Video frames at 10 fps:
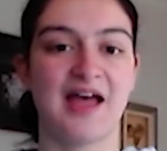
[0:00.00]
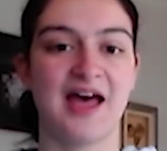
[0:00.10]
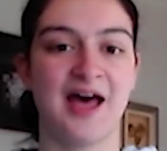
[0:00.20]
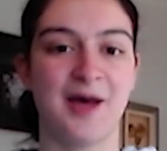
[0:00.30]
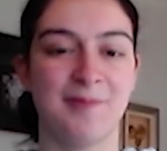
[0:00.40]

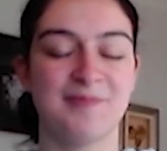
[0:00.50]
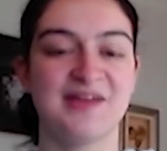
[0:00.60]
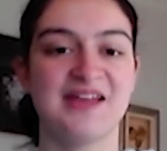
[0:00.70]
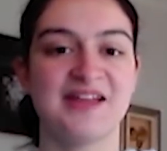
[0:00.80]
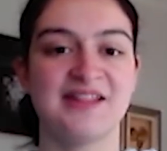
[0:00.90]
um
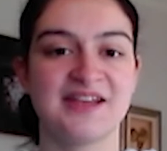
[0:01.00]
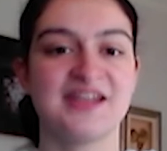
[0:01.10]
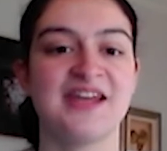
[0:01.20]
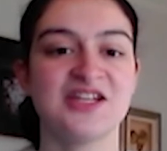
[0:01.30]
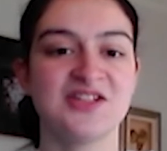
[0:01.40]
the
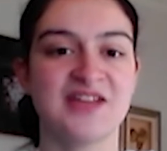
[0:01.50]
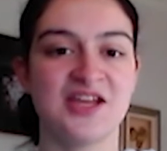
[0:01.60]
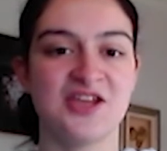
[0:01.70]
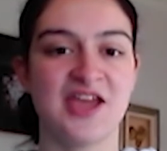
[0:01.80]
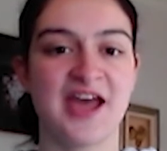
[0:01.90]
connection
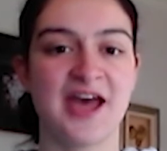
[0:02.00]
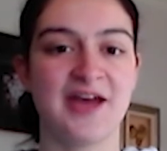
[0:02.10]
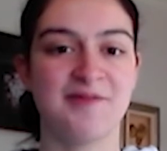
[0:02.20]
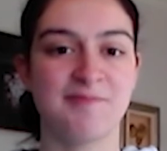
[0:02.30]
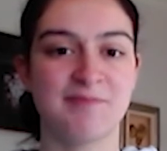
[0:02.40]
that you
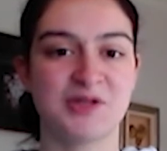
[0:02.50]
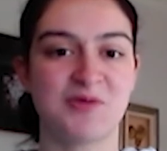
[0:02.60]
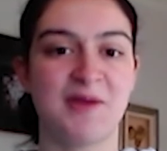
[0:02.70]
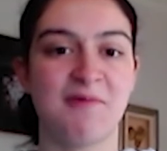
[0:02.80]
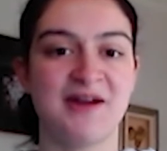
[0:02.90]
had
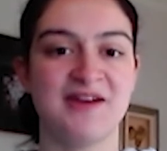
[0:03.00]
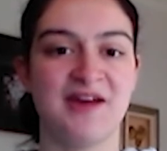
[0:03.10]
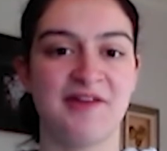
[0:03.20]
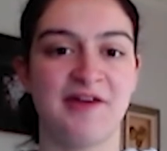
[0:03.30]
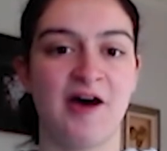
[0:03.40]
between one
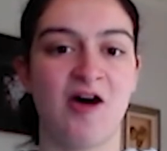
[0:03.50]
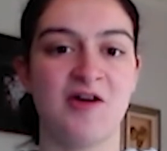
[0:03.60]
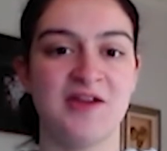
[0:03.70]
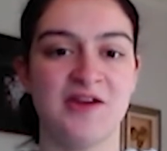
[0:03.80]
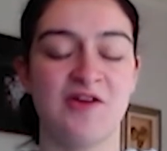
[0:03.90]
another
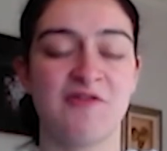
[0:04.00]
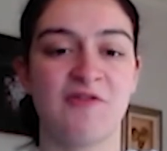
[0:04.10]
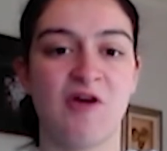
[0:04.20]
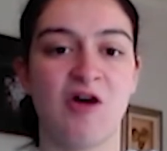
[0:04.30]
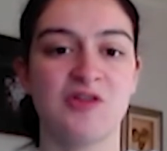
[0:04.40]
on and off
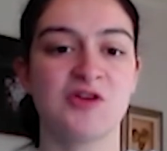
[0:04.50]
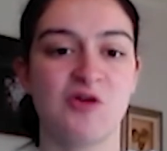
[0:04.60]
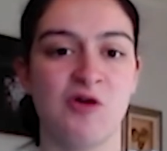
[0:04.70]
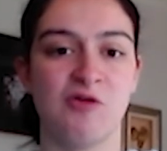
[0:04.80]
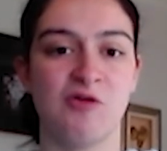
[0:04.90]
on the
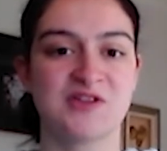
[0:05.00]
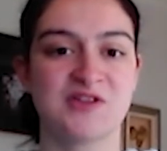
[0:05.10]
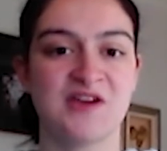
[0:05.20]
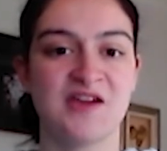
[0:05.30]
court looked